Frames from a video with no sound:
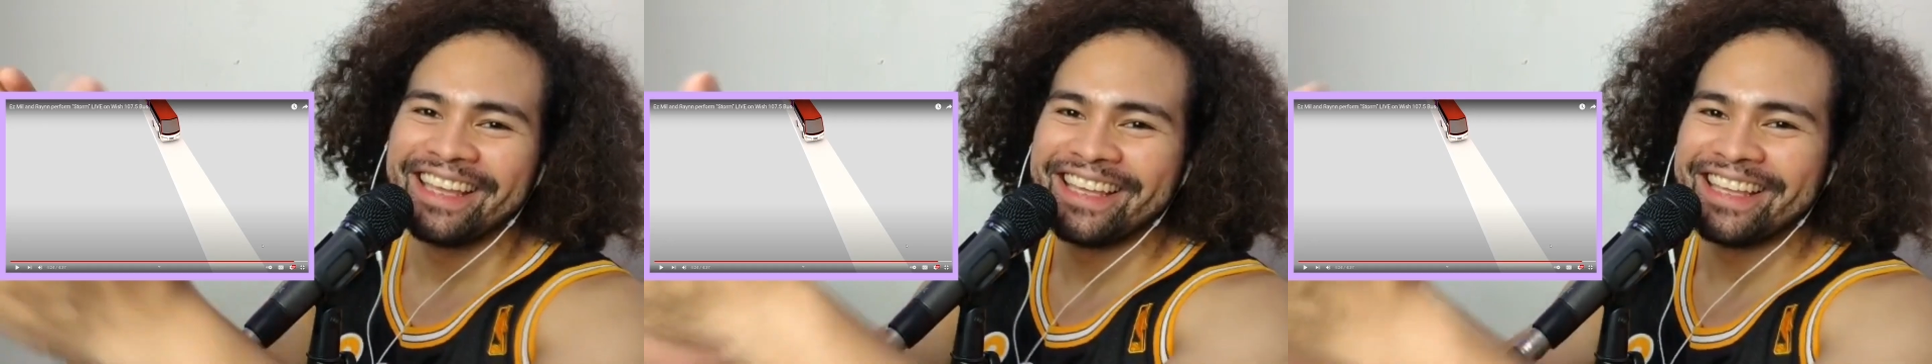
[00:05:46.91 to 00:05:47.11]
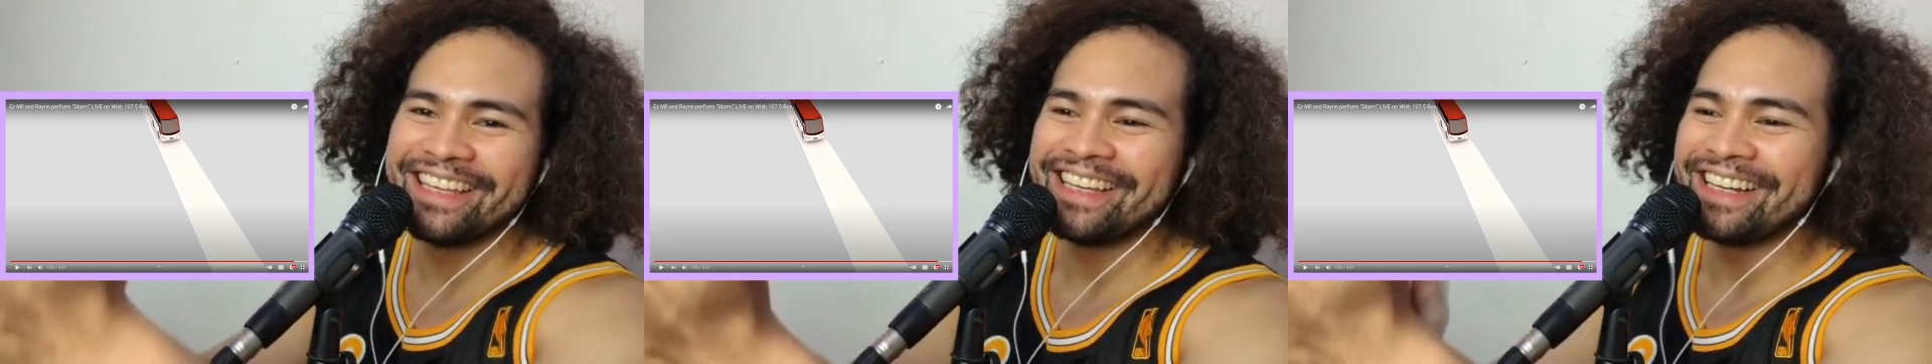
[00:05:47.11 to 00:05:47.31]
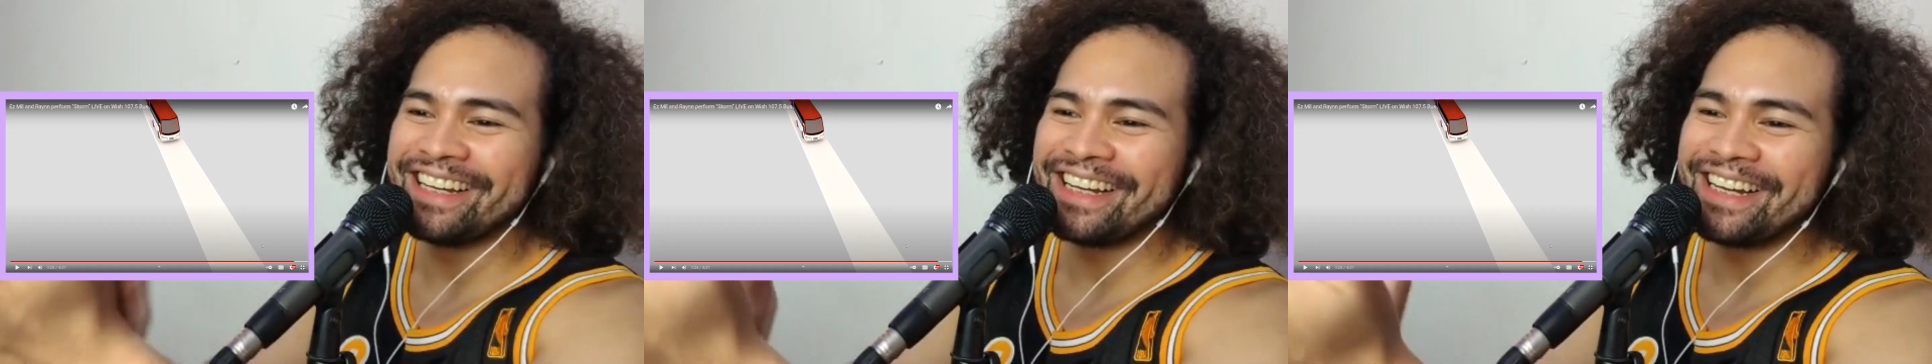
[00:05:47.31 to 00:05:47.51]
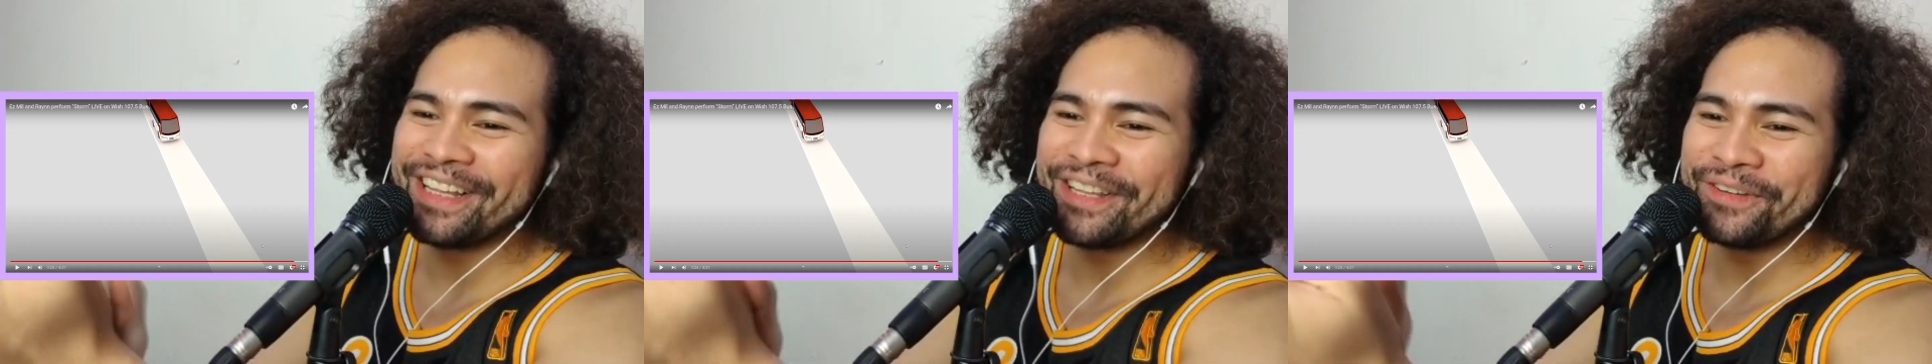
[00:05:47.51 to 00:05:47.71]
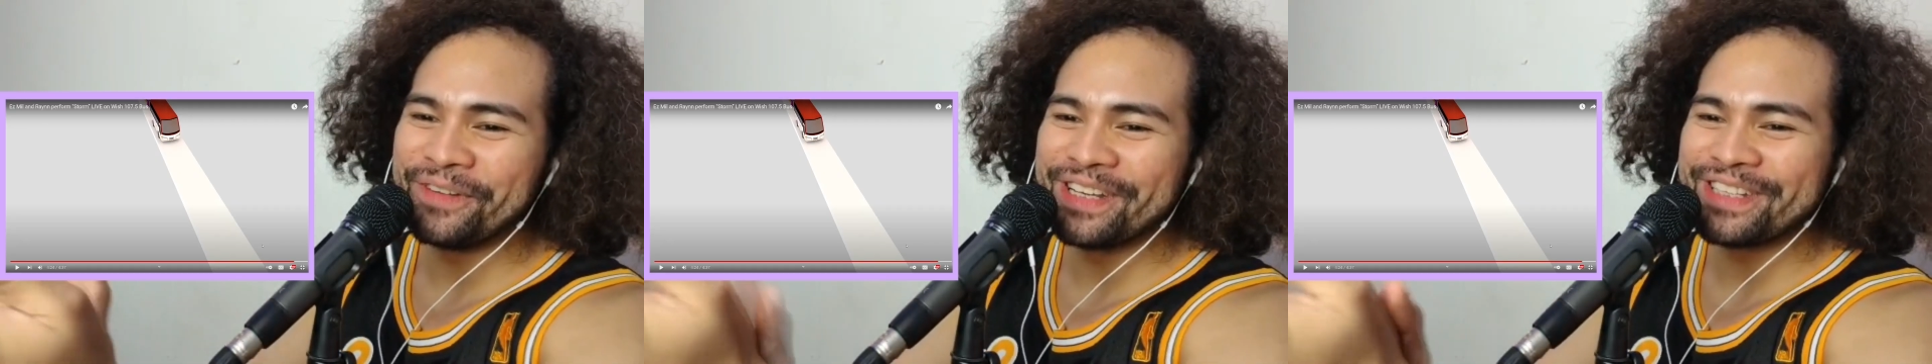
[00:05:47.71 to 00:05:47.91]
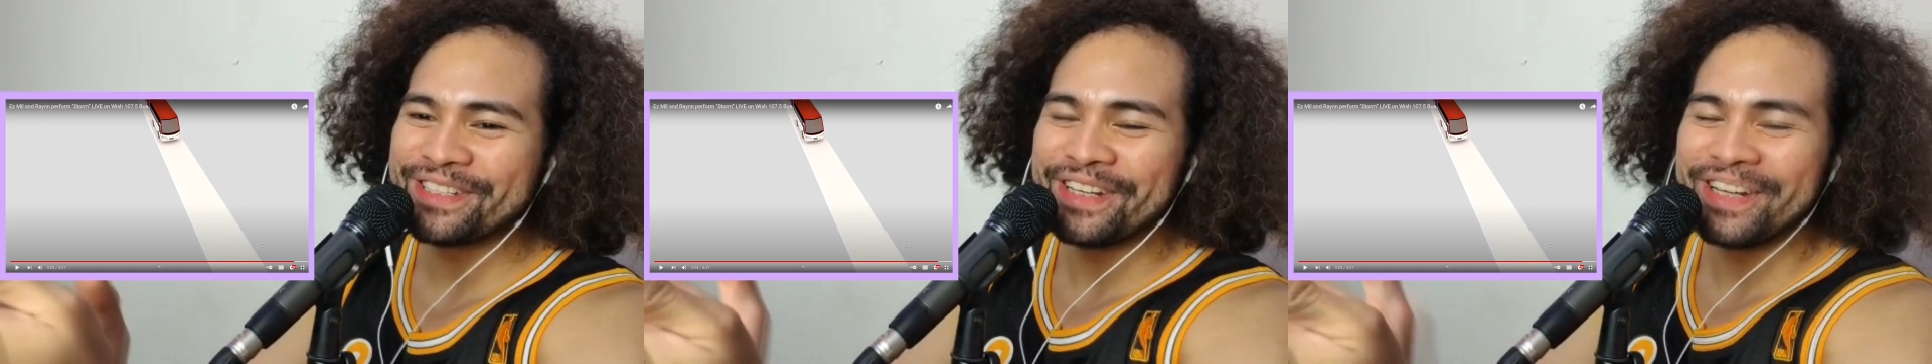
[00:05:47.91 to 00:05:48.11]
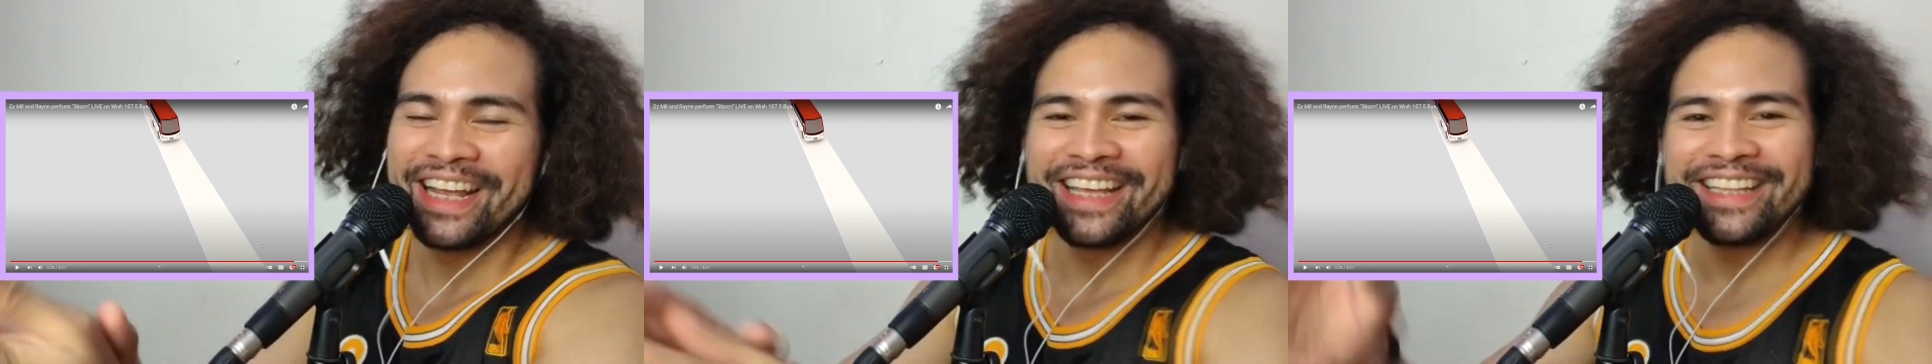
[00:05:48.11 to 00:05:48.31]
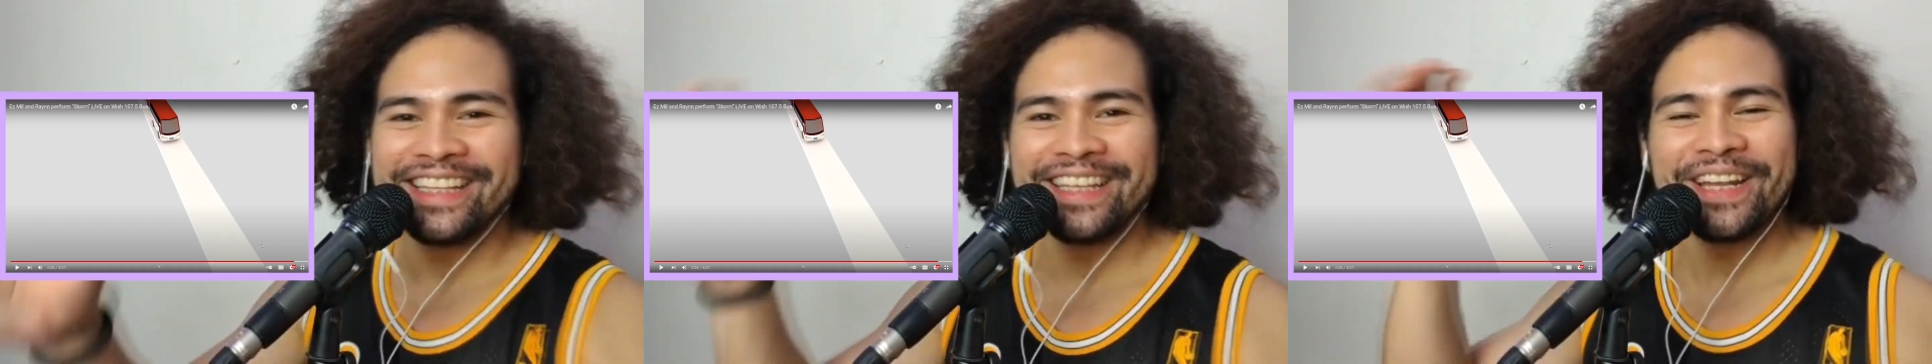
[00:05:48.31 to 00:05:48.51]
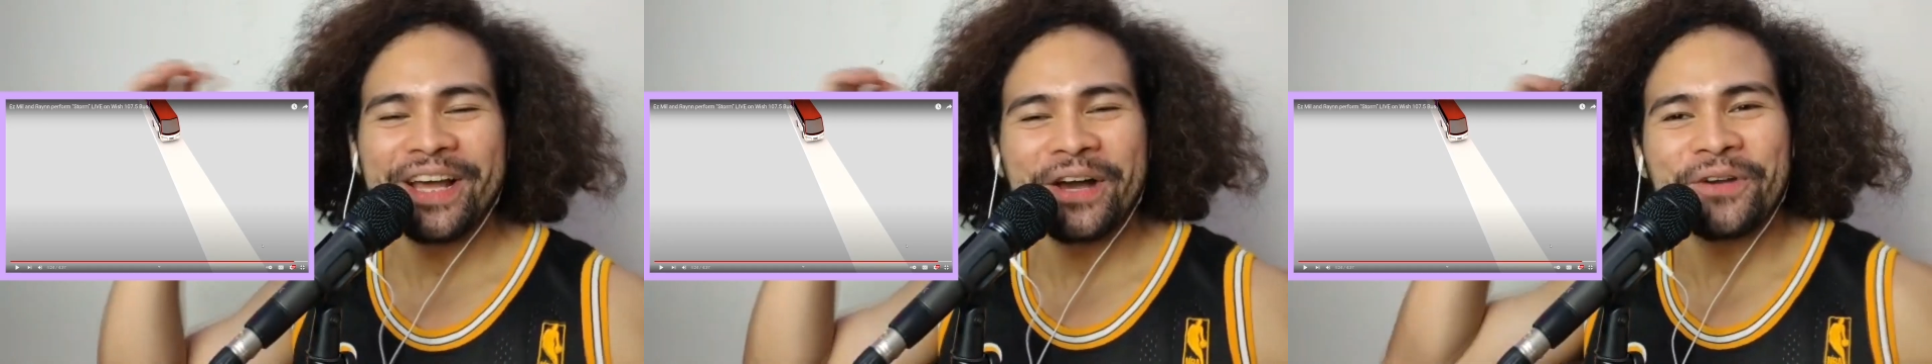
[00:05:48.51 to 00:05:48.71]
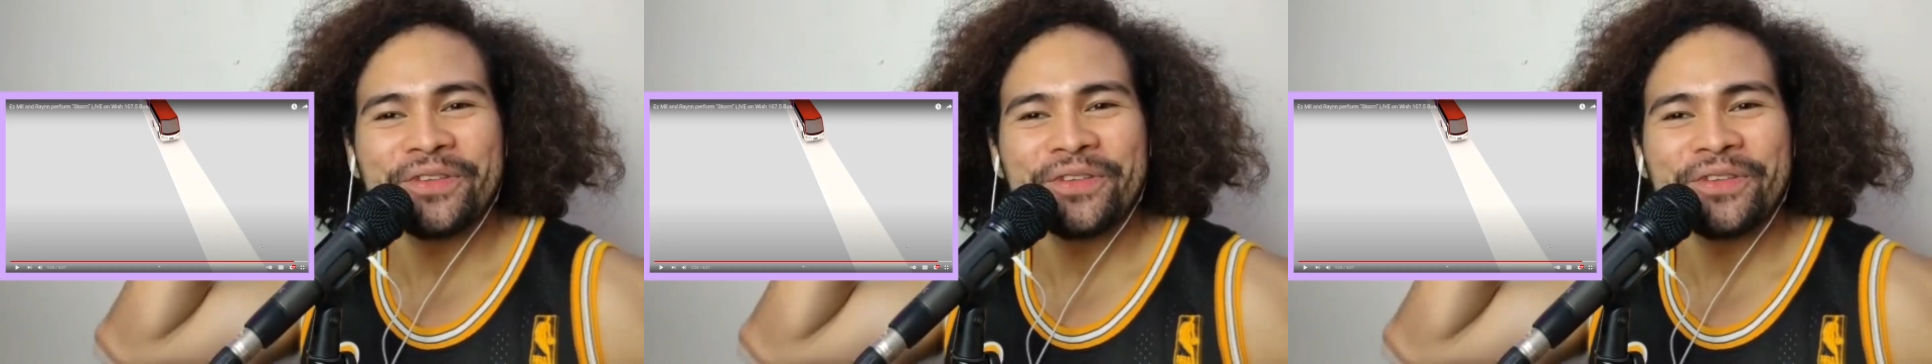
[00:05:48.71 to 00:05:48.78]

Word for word: Yeah, that was good. Di na